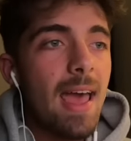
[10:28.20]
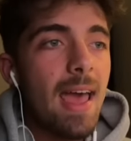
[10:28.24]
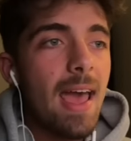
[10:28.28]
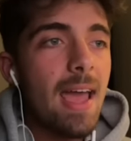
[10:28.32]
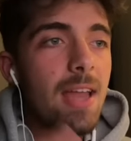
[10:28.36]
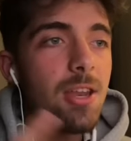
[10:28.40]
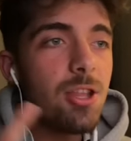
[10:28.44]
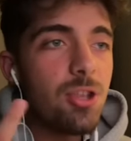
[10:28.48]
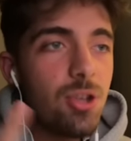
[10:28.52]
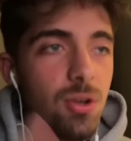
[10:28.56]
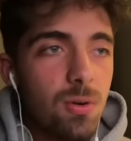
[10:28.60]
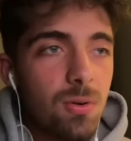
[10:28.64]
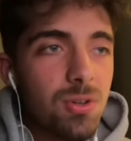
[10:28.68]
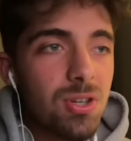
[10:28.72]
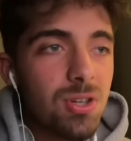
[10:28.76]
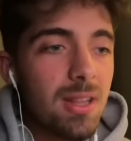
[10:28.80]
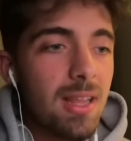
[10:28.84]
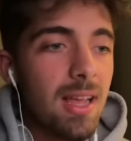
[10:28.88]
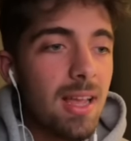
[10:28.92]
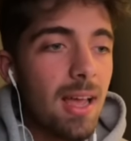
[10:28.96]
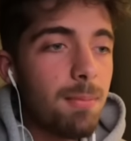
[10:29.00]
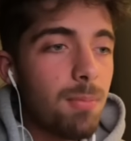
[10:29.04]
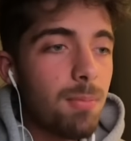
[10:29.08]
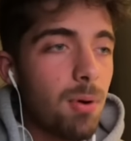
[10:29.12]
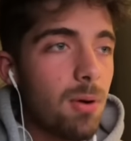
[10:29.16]
and
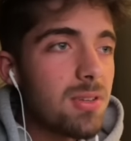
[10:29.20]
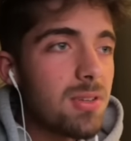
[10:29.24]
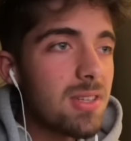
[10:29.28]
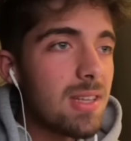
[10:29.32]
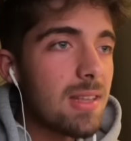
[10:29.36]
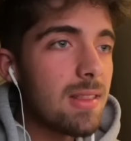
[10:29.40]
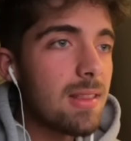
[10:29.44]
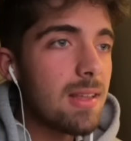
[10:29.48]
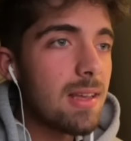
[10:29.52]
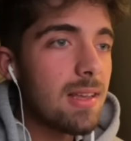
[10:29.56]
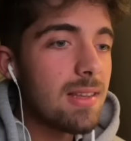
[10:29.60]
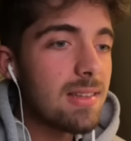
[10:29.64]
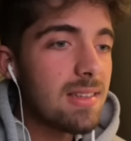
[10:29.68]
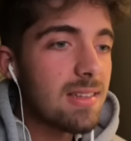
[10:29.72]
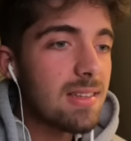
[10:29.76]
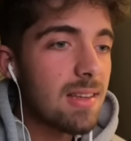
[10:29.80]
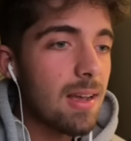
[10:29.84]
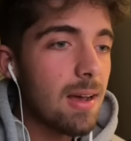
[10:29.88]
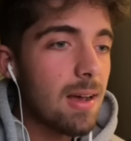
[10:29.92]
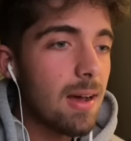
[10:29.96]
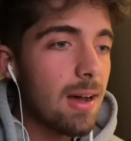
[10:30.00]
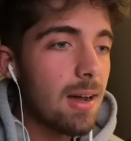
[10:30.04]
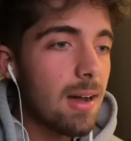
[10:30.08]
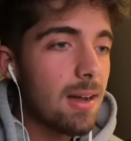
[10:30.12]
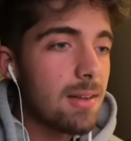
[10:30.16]
usually I posted this
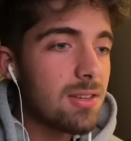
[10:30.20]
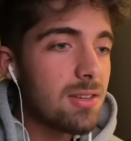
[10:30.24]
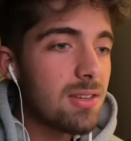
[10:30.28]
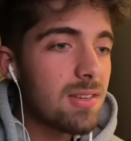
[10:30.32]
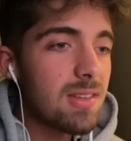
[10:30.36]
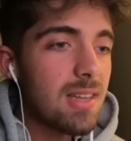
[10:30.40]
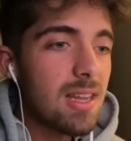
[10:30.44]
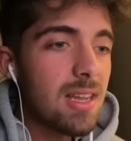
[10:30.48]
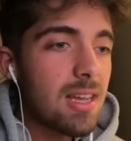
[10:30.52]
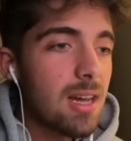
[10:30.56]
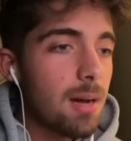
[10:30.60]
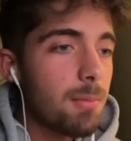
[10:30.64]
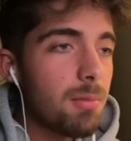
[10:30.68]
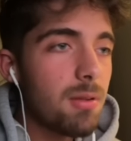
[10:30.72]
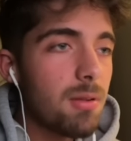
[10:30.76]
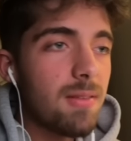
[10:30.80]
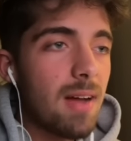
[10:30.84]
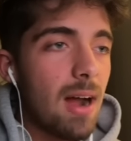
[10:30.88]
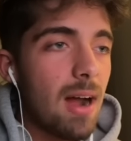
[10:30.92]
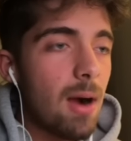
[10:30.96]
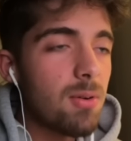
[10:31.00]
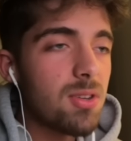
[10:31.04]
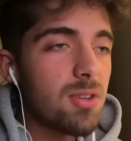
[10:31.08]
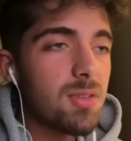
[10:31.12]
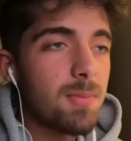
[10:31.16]
just a couple of
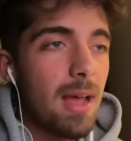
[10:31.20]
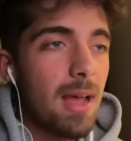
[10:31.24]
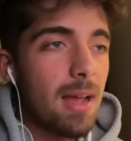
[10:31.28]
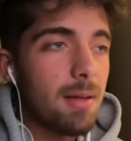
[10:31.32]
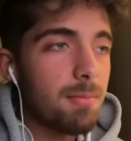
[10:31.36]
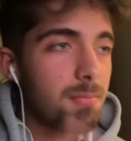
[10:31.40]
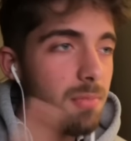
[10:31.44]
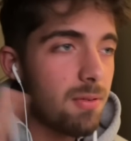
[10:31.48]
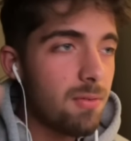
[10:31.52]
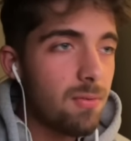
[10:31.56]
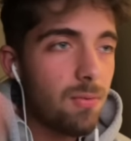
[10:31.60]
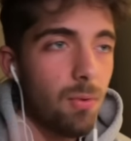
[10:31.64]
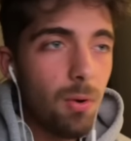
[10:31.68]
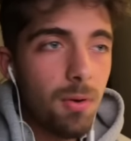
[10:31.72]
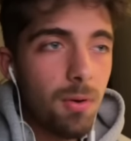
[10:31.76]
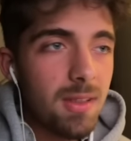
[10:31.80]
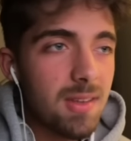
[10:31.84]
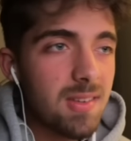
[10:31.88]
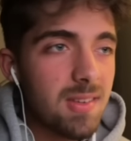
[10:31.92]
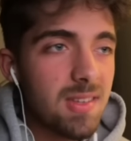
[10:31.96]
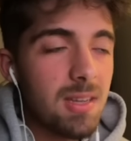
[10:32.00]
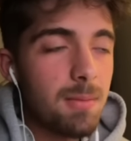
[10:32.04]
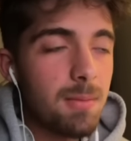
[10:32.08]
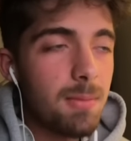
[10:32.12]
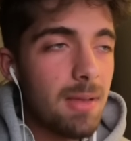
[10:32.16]
hours back before the
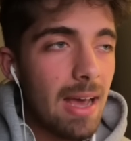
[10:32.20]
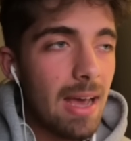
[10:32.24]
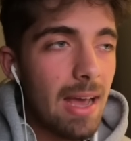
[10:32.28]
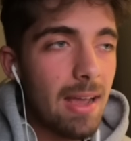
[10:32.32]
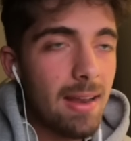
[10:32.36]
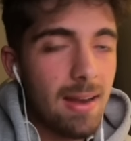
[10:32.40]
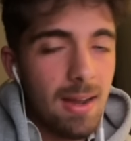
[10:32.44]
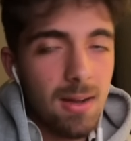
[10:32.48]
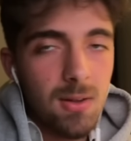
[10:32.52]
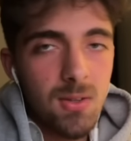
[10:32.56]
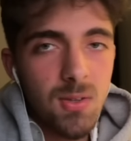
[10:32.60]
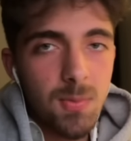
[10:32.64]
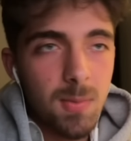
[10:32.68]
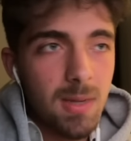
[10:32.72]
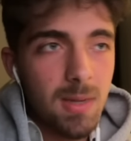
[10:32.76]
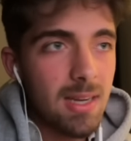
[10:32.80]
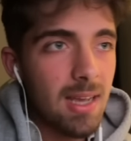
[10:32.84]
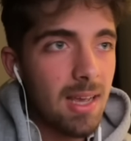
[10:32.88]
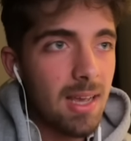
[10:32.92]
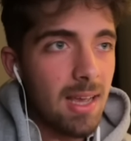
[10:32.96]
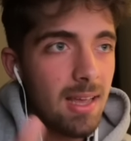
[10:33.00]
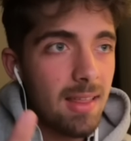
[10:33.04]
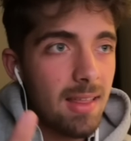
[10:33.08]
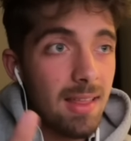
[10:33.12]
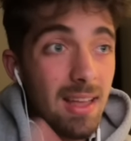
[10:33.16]
CPI announcement.
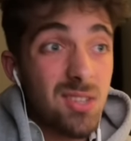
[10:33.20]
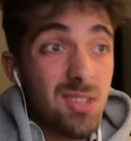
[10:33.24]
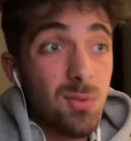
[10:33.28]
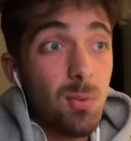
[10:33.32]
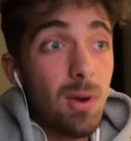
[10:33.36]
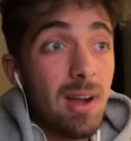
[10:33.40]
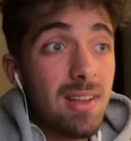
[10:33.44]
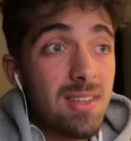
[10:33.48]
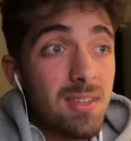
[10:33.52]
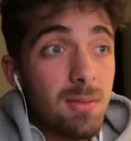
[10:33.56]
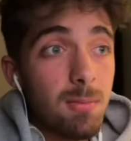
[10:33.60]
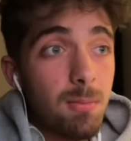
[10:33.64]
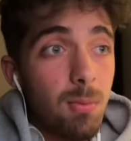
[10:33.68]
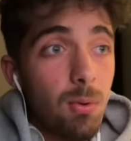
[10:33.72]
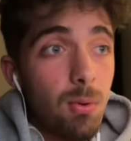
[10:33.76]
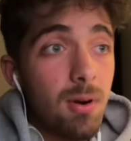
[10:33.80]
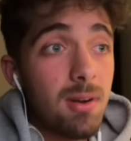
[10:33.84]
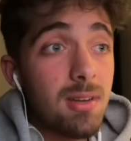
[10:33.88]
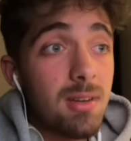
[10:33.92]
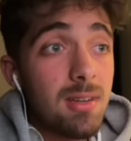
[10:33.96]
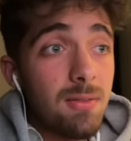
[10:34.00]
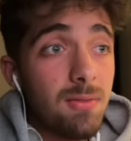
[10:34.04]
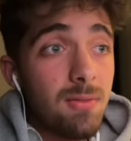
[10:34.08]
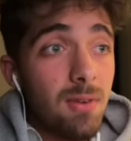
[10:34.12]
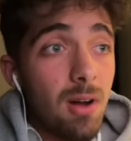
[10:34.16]
That's why it's
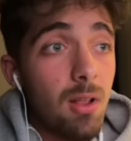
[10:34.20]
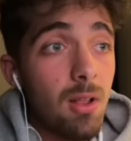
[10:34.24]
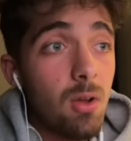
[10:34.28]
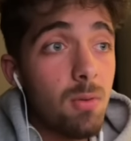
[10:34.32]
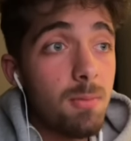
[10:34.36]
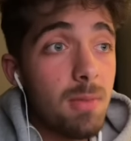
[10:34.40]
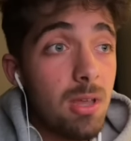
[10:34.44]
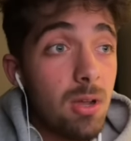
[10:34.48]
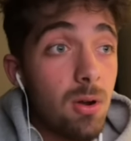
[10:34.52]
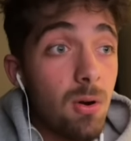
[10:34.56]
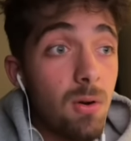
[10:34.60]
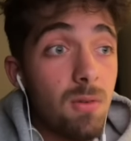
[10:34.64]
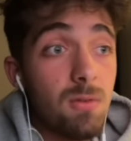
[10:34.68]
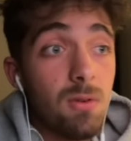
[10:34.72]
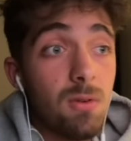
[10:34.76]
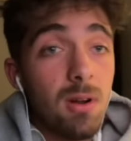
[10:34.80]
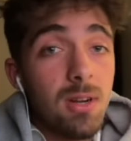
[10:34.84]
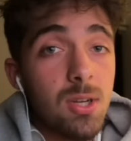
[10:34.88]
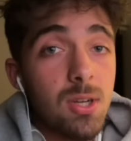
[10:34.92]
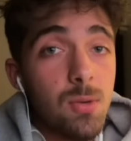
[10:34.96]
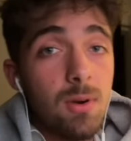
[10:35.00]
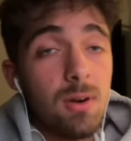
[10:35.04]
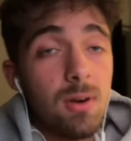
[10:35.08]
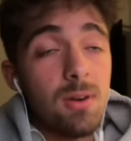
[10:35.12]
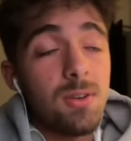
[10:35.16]
important to follow me over on
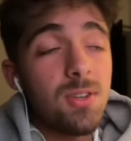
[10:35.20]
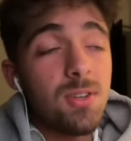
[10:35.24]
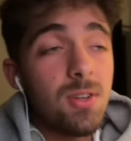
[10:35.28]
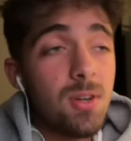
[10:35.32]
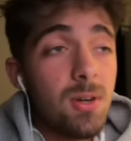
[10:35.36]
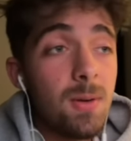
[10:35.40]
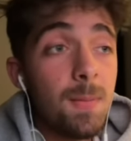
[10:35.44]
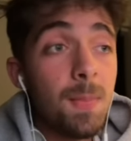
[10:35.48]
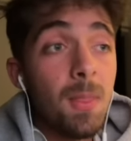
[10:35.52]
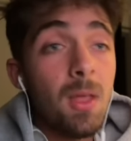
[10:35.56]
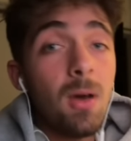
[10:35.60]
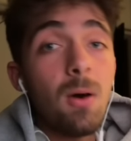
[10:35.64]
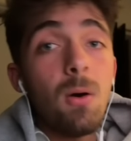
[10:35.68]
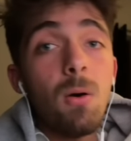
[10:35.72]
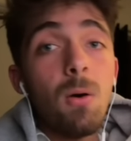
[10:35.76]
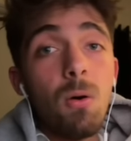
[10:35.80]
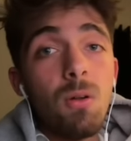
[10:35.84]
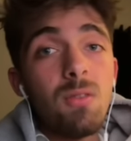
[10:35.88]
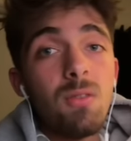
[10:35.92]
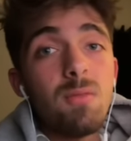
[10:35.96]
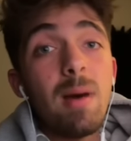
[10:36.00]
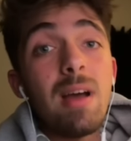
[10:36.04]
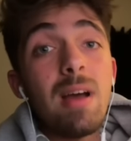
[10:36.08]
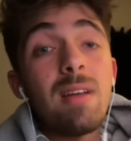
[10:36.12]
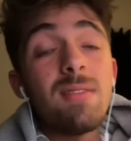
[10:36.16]
Twitter too. All
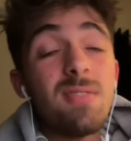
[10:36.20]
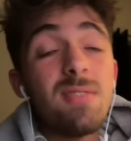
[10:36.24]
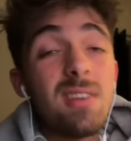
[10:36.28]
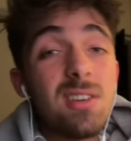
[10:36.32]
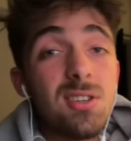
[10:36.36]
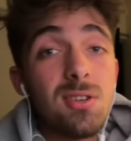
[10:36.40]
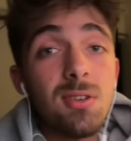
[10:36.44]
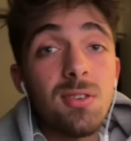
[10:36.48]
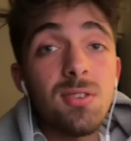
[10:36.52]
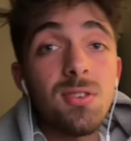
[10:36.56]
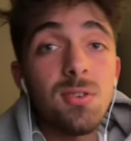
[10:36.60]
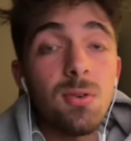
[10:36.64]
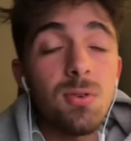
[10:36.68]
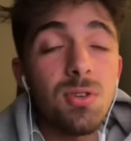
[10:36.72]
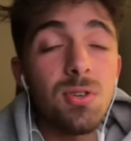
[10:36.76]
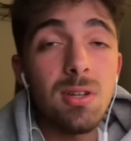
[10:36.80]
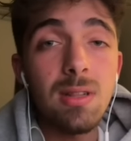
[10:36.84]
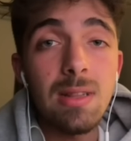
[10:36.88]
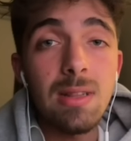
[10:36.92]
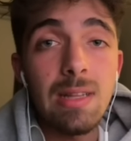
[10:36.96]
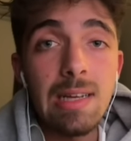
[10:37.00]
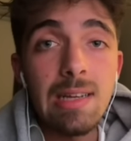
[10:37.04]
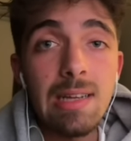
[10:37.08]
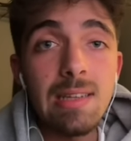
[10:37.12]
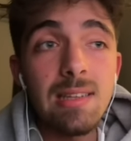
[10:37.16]
of my official
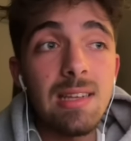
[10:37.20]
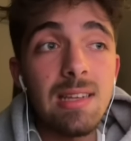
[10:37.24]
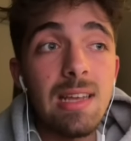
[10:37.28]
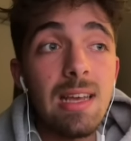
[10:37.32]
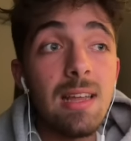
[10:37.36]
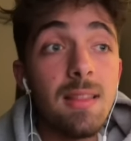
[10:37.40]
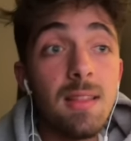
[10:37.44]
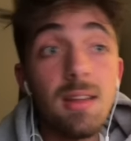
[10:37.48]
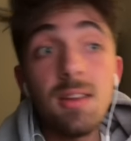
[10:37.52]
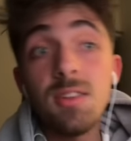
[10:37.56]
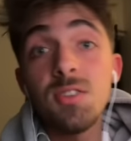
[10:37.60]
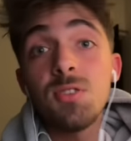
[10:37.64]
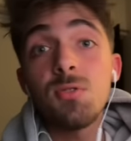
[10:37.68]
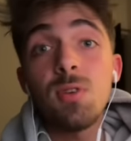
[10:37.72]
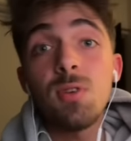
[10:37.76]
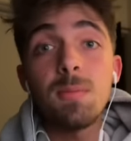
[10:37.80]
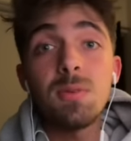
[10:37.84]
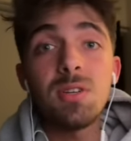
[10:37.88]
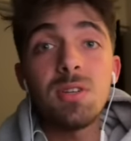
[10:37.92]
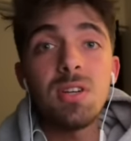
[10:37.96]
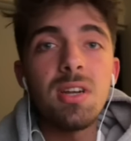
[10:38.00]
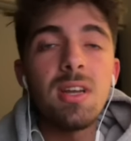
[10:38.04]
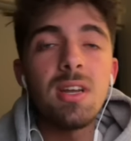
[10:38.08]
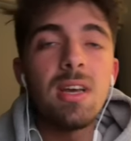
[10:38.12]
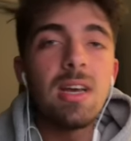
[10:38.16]
social links in the
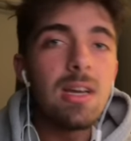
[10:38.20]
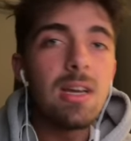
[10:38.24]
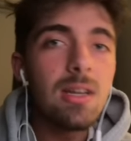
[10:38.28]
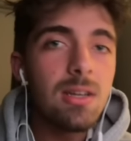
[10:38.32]
description.